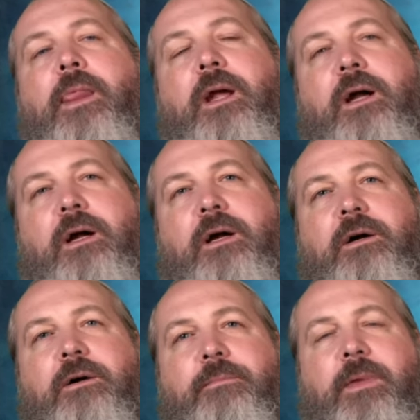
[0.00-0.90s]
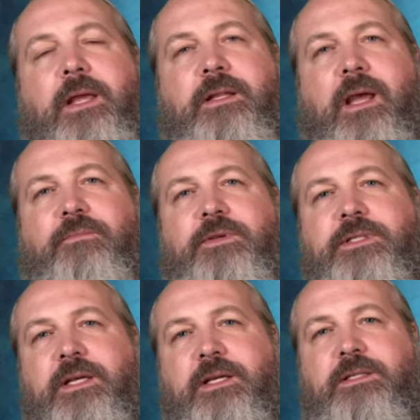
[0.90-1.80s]
and
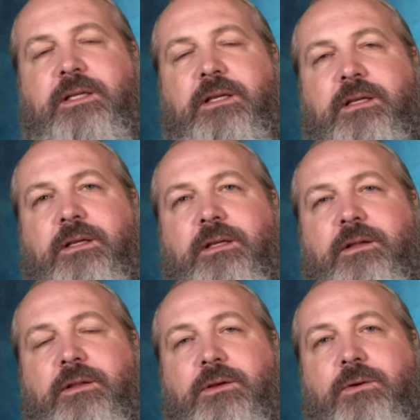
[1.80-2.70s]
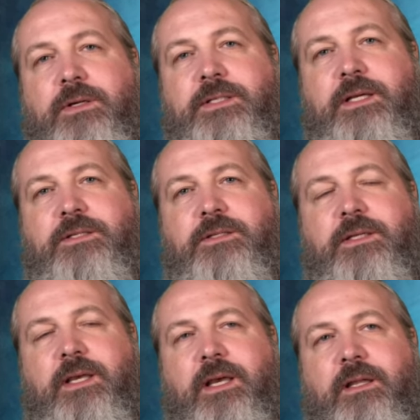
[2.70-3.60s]
emphasizing the core essentials
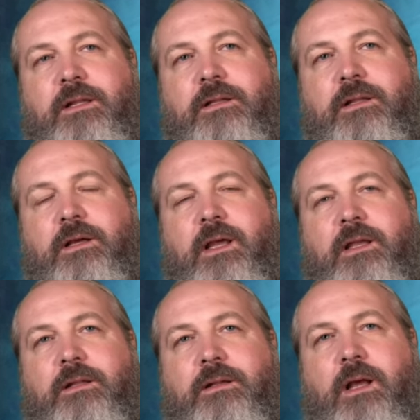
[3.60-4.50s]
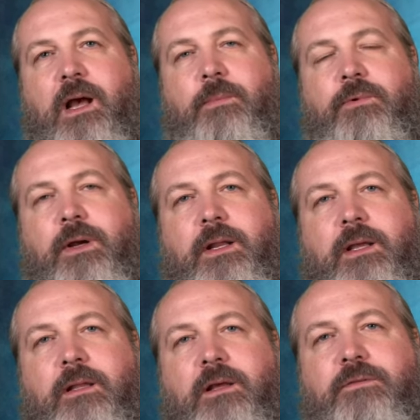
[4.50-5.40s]
again, and operating in
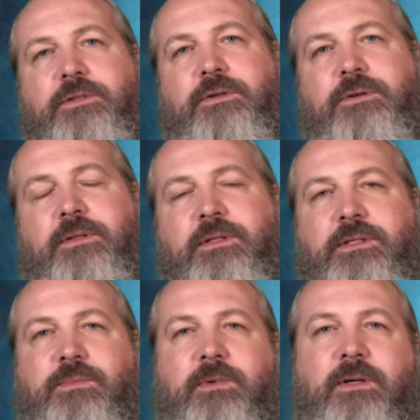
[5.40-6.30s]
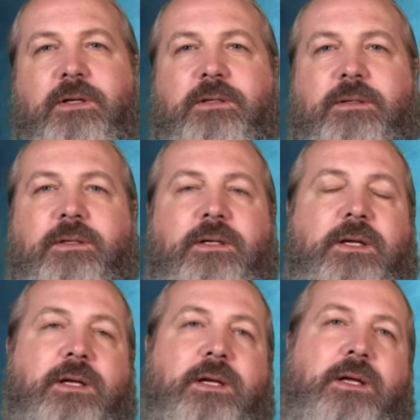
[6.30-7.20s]
love, truth, and the Spirit.
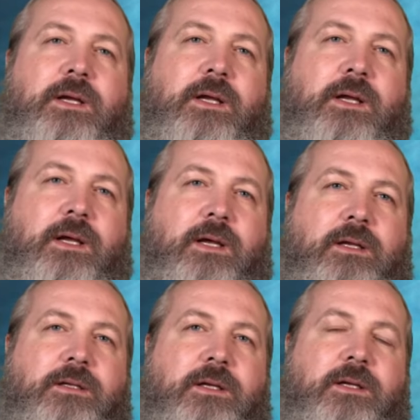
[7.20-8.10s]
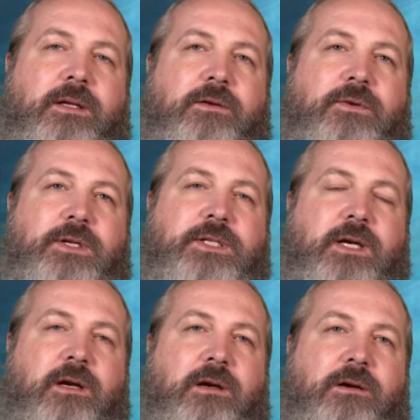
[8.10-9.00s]
And if we
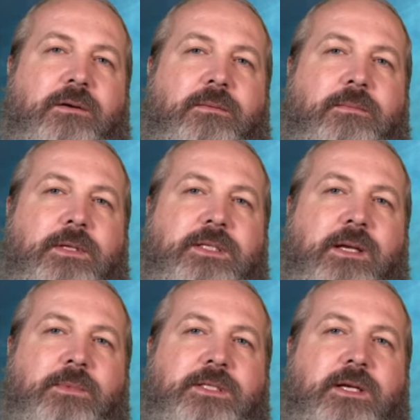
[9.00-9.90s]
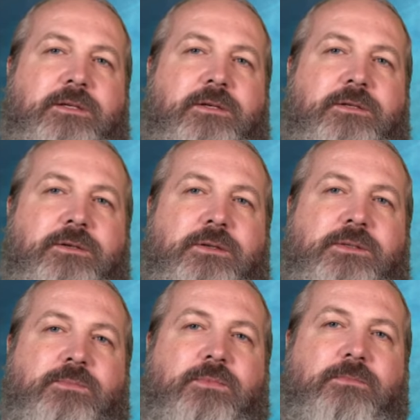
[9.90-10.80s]
share the same essential truths,
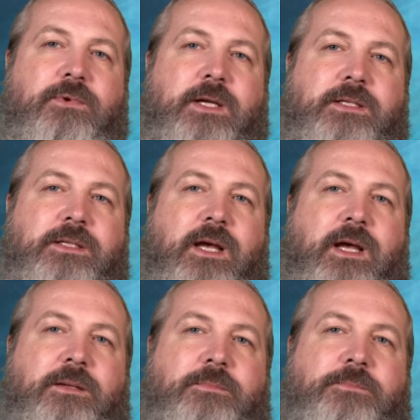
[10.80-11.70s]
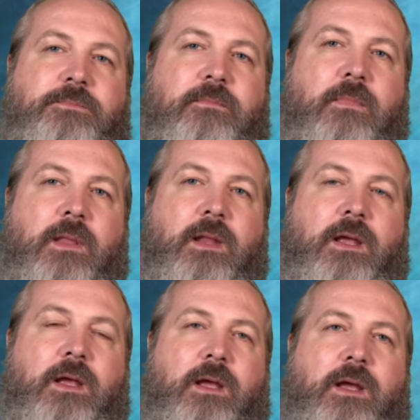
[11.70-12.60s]
praise God.
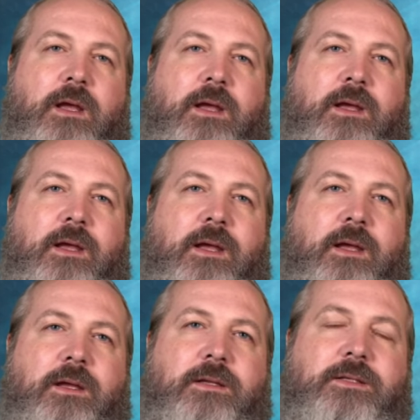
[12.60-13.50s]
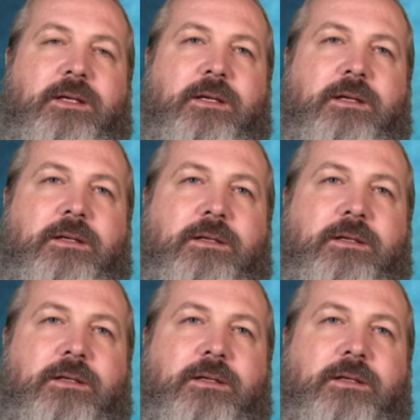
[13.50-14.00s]
And